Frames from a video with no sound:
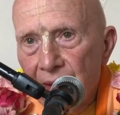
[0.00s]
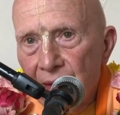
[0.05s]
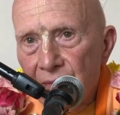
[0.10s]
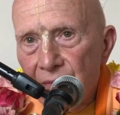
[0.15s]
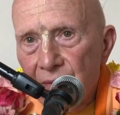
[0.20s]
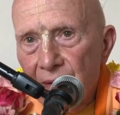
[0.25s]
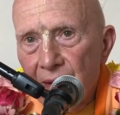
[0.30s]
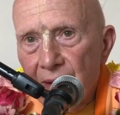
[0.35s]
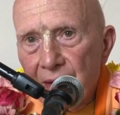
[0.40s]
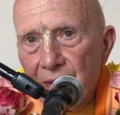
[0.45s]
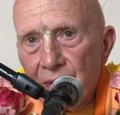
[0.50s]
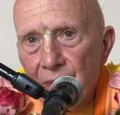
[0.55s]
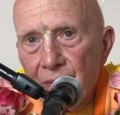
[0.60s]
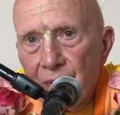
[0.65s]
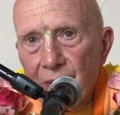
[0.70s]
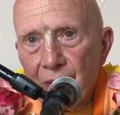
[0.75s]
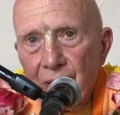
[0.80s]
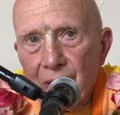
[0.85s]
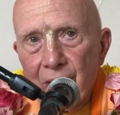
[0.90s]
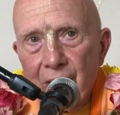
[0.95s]
If we like to
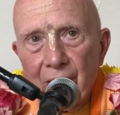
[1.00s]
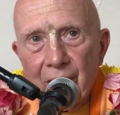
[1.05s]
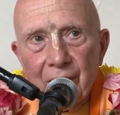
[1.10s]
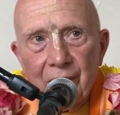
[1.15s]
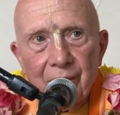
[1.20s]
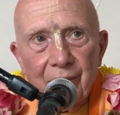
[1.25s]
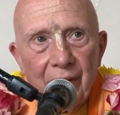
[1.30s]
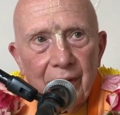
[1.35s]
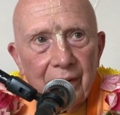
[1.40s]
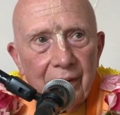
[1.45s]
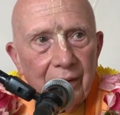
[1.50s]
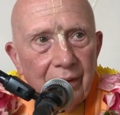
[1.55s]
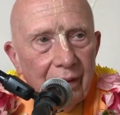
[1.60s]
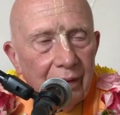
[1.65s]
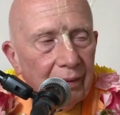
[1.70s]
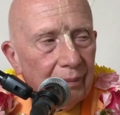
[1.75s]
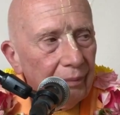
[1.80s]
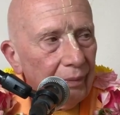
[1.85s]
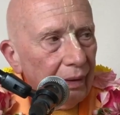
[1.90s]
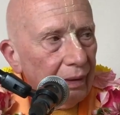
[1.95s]
work hard and make a
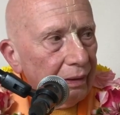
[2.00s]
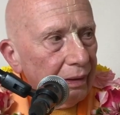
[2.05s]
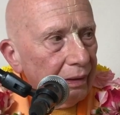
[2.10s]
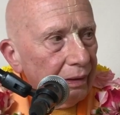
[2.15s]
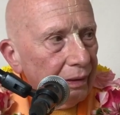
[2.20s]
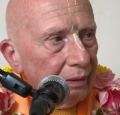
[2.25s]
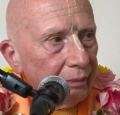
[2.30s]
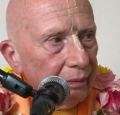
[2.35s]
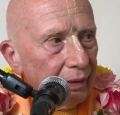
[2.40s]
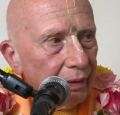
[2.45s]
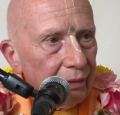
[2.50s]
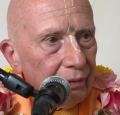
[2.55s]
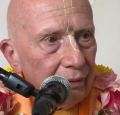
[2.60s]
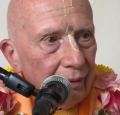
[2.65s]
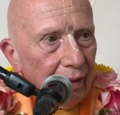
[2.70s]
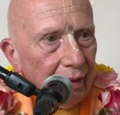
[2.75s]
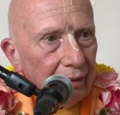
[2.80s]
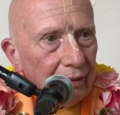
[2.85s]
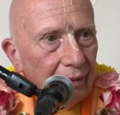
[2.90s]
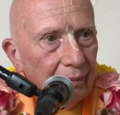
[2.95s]
lot of money, we
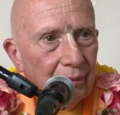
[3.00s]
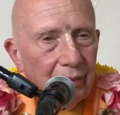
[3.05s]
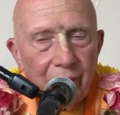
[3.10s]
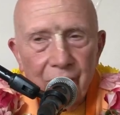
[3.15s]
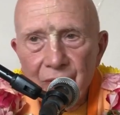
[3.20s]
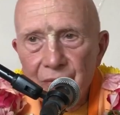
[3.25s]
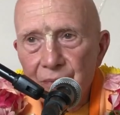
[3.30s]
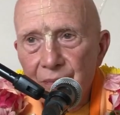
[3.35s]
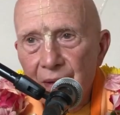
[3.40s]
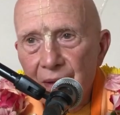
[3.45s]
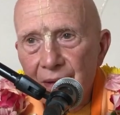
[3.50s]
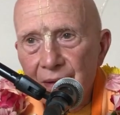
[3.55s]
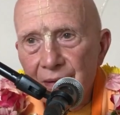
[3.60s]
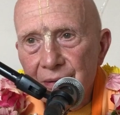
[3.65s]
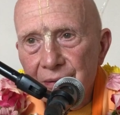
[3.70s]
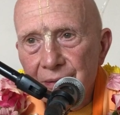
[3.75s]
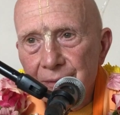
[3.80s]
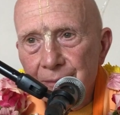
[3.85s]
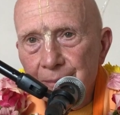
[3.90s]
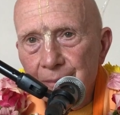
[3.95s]
attract the mode of
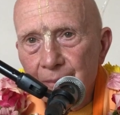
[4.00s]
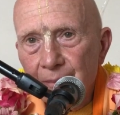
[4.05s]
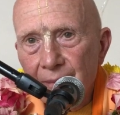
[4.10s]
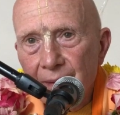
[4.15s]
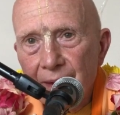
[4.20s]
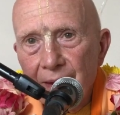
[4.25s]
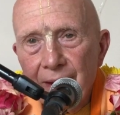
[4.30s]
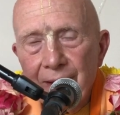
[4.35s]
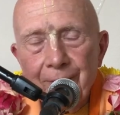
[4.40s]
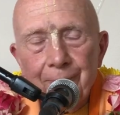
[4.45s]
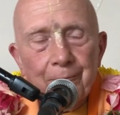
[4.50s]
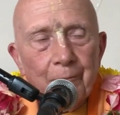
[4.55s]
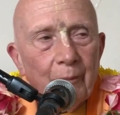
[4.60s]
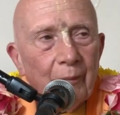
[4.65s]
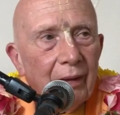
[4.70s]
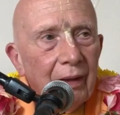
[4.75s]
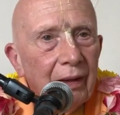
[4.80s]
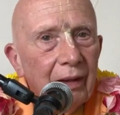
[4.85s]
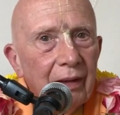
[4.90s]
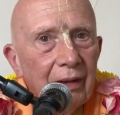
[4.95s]
passion.
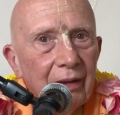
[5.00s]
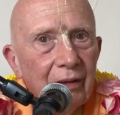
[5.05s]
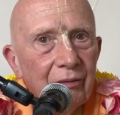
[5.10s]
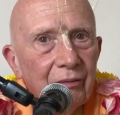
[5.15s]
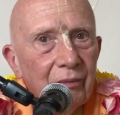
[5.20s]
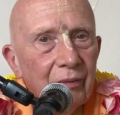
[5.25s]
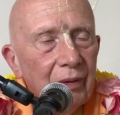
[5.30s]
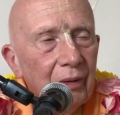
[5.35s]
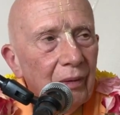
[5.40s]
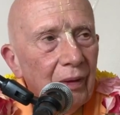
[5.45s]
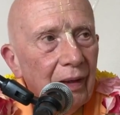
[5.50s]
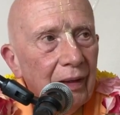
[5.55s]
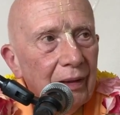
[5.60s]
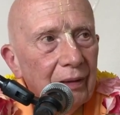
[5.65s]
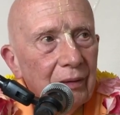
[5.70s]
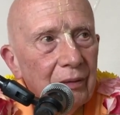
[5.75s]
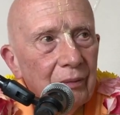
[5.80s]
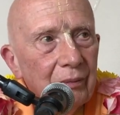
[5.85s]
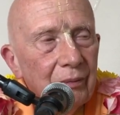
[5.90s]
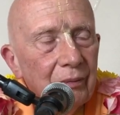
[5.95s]
And if we
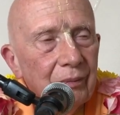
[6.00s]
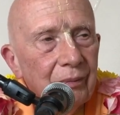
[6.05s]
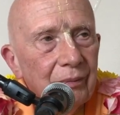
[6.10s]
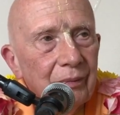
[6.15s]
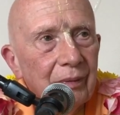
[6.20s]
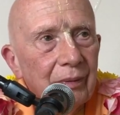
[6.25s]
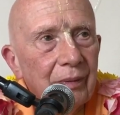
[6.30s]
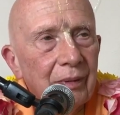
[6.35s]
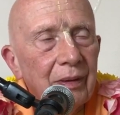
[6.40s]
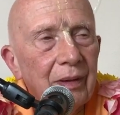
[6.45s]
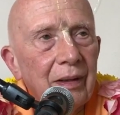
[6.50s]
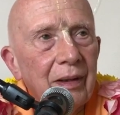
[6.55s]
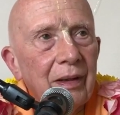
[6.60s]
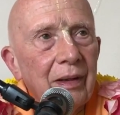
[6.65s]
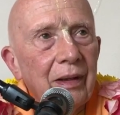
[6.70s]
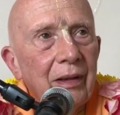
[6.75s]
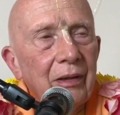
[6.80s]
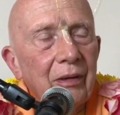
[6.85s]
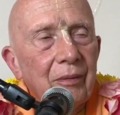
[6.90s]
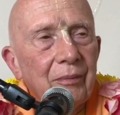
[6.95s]
like to
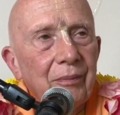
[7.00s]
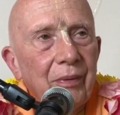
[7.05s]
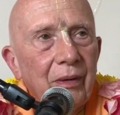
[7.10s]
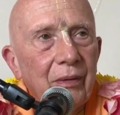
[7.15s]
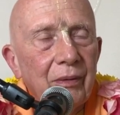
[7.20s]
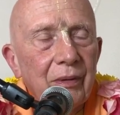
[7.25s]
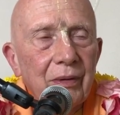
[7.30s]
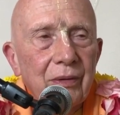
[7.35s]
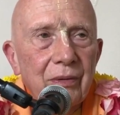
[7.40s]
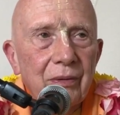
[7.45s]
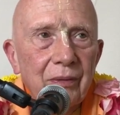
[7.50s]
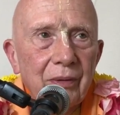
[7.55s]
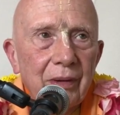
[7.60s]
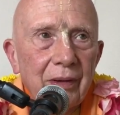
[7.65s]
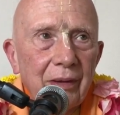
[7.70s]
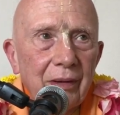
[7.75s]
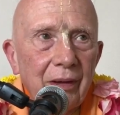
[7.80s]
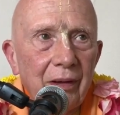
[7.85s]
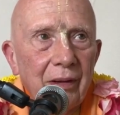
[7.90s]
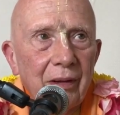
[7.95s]
hear
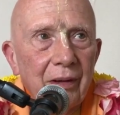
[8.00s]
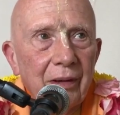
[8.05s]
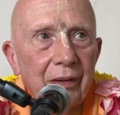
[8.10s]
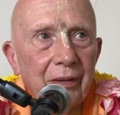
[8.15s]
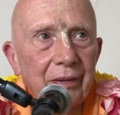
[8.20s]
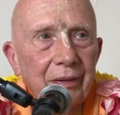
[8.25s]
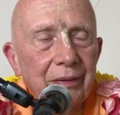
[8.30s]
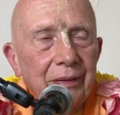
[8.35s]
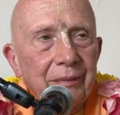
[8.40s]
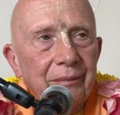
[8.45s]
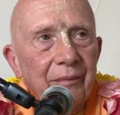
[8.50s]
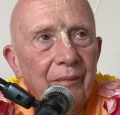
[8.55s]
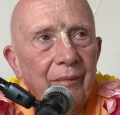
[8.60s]
poetry, art,